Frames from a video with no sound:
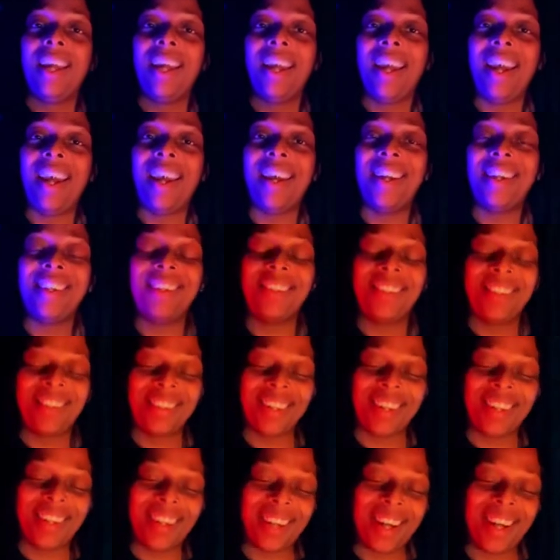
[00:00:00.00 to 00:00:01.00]
And
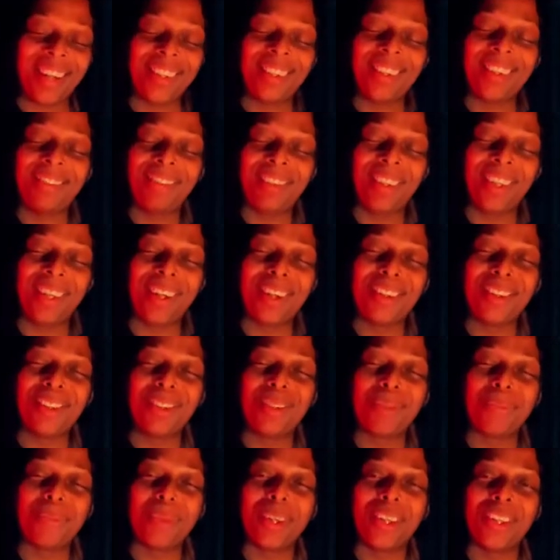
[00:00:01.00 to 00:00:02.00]
I love you guys
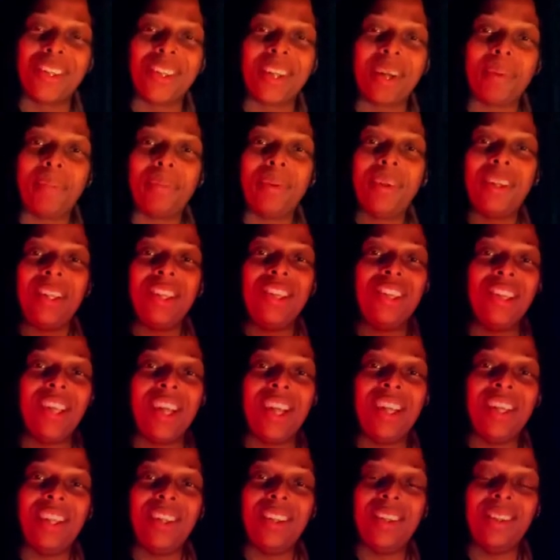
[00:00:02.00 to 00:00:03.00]
so much. I
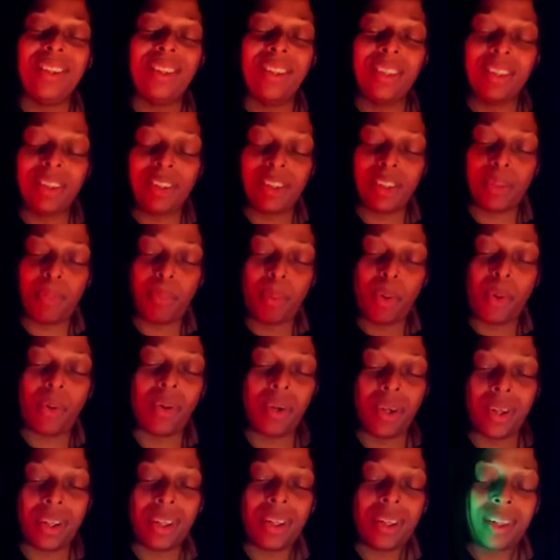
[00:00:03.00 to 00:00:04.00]
appreciate you. The
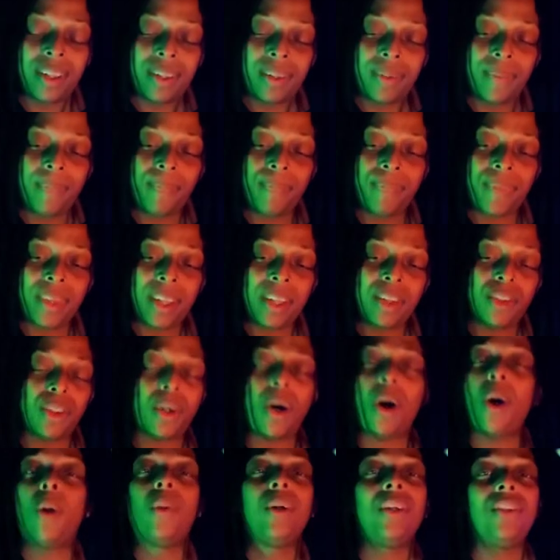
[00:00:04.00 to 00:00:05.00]
support is
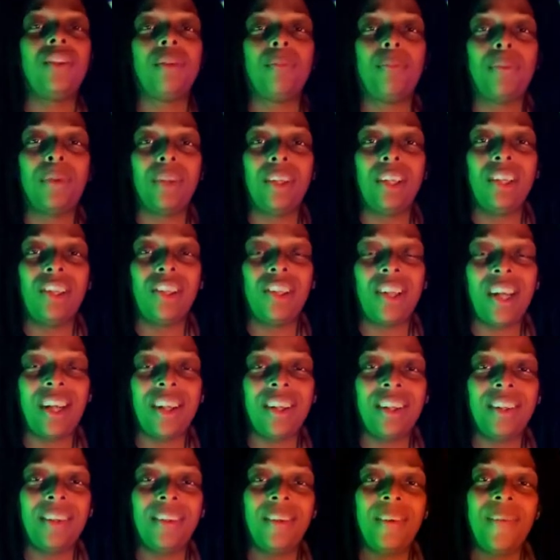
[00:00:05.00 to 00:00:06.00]
always
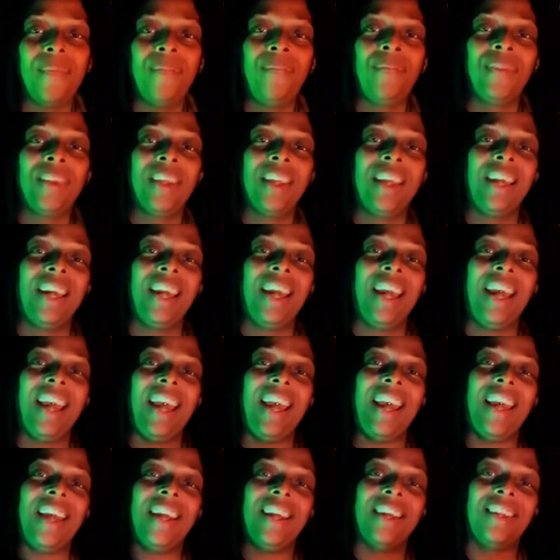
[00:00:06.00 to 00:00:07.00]
appreciated.
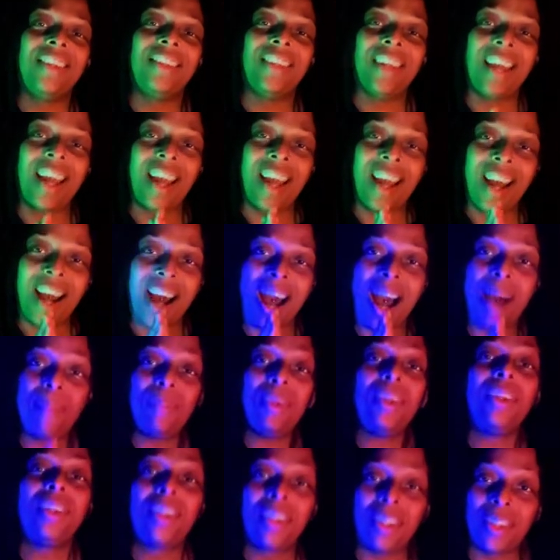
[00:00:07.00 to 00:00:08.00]
And I'm
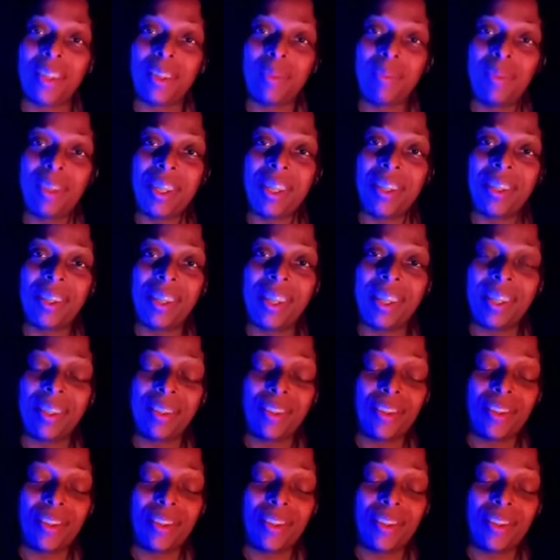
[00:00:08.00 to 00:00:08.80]
going to cook some dinner now.